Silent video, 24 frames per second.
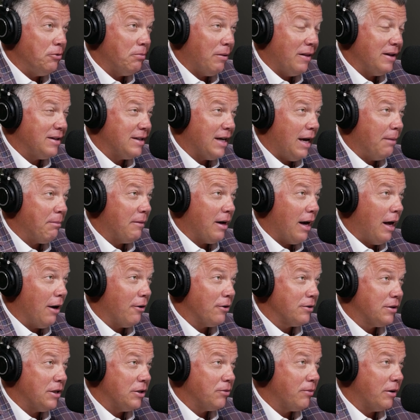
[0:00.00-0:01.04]
By the time
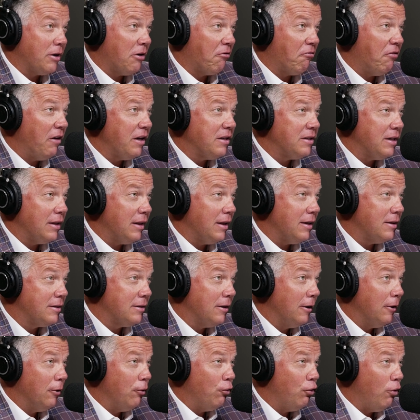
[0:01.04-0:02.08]
Congress gets around to fixing this,
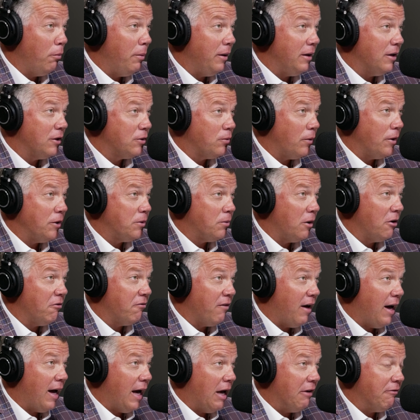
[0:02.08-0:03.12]
we'll be into
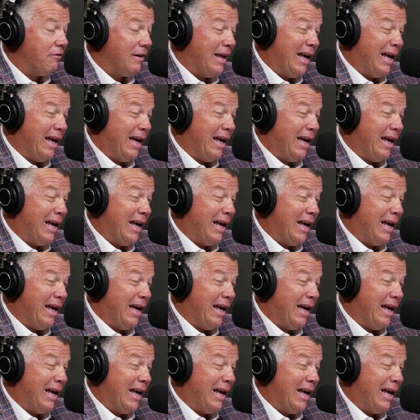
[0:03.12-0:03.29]
2025.